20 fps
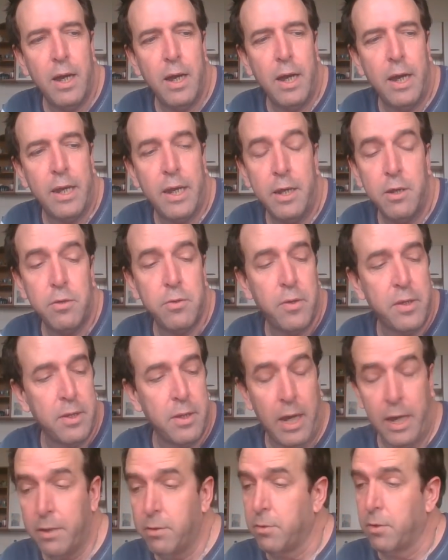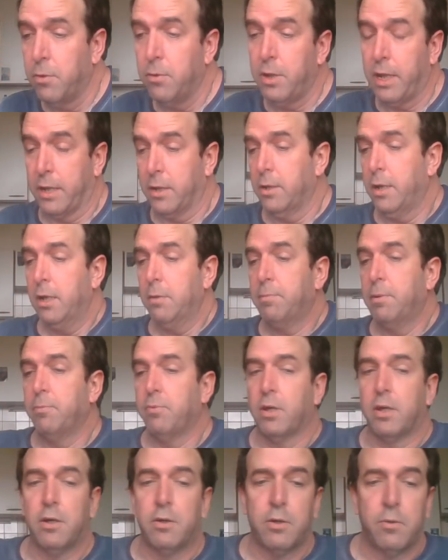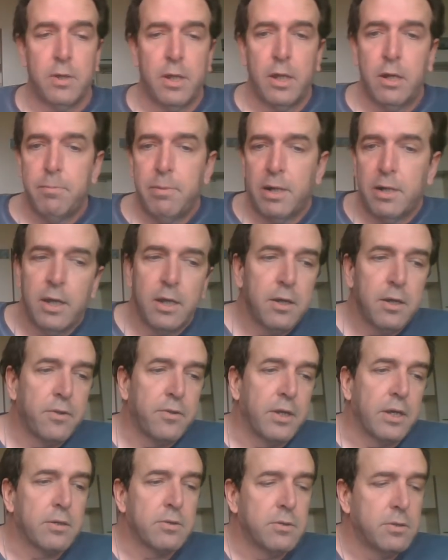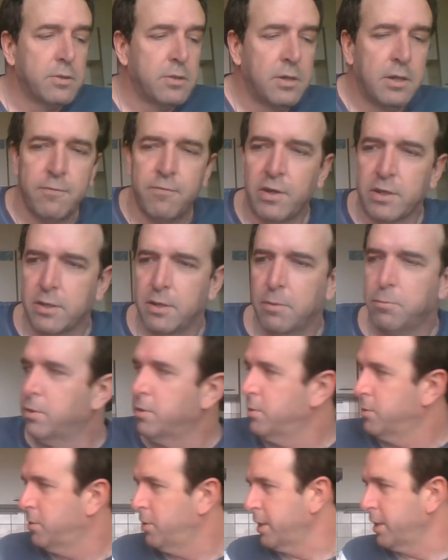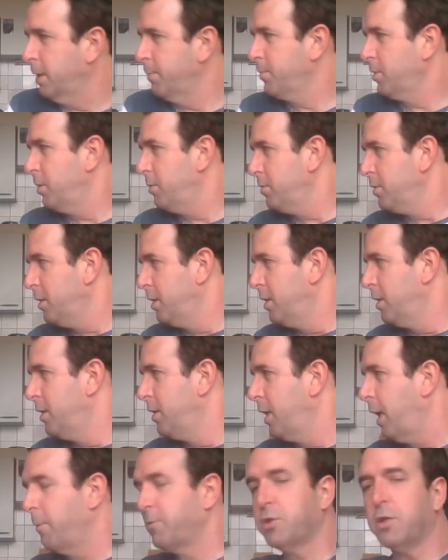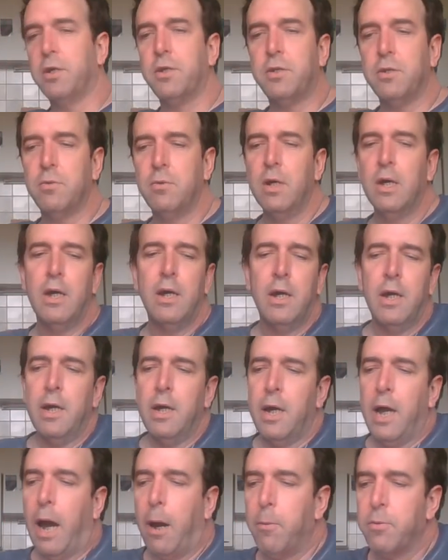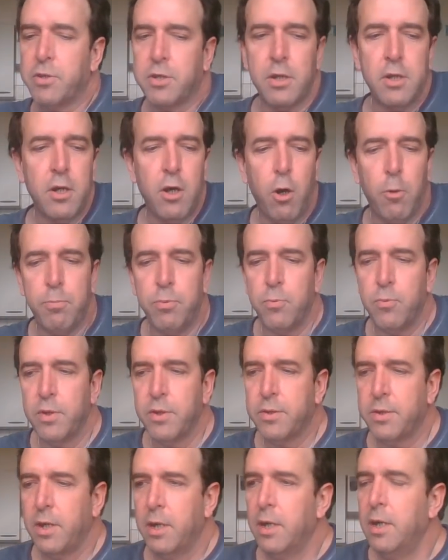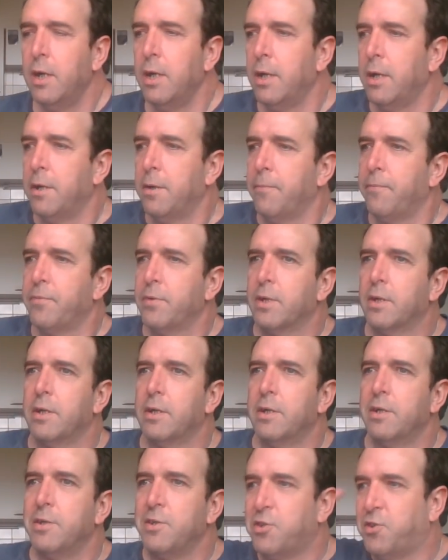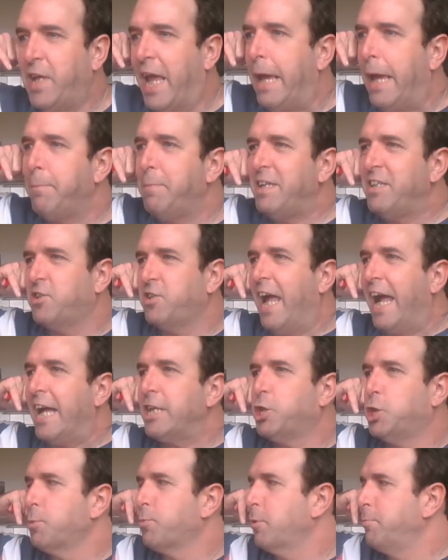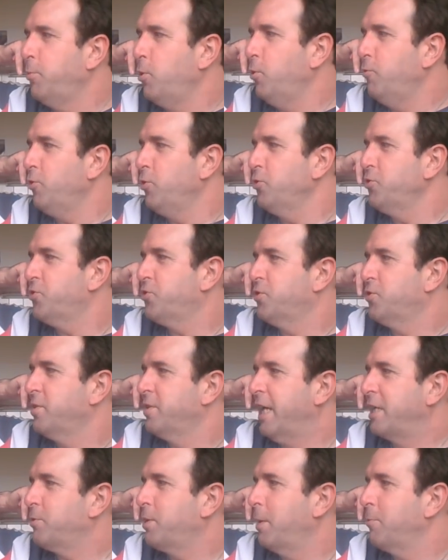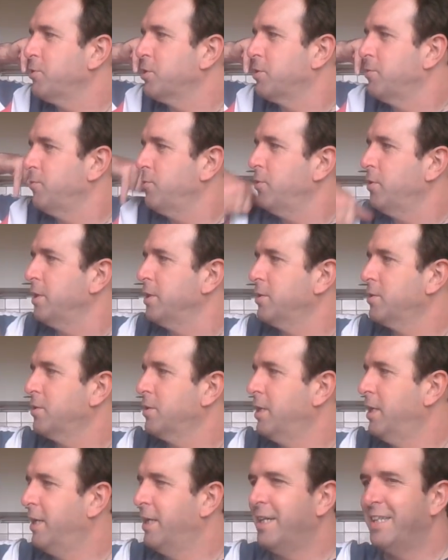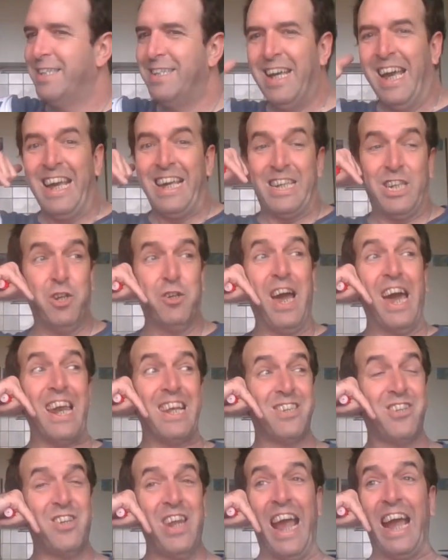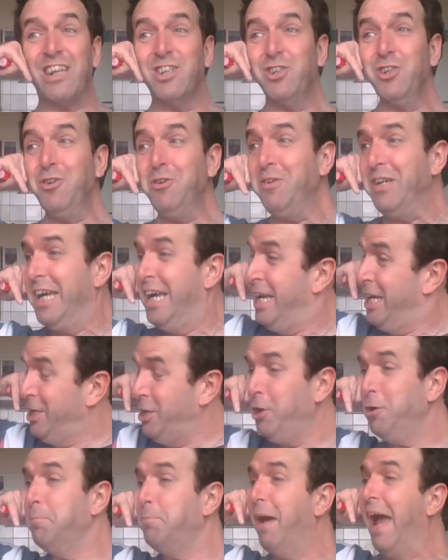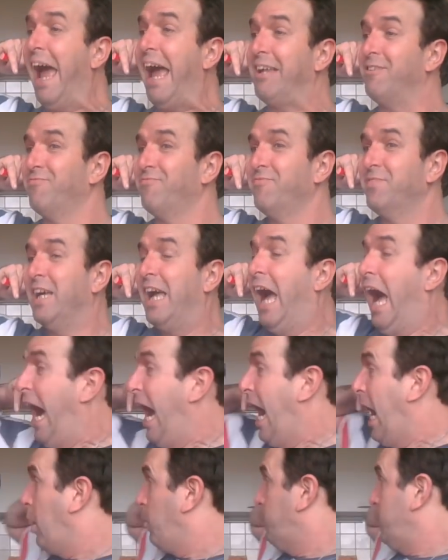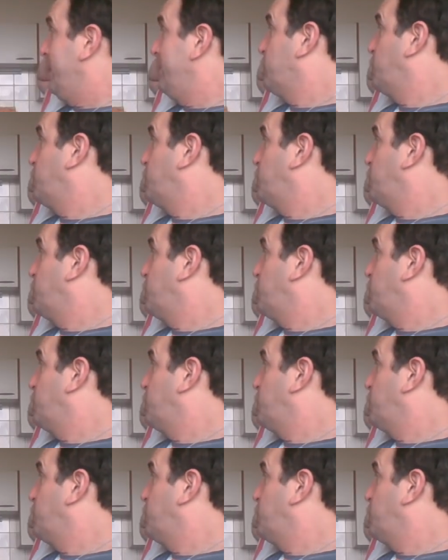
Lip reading: don't know, like a lot of people, I don't know a lot about a lot of things. In fact, should I keep going? I was going to open with Sammy statue removals. That was the voice. You got a statue? You bet. We could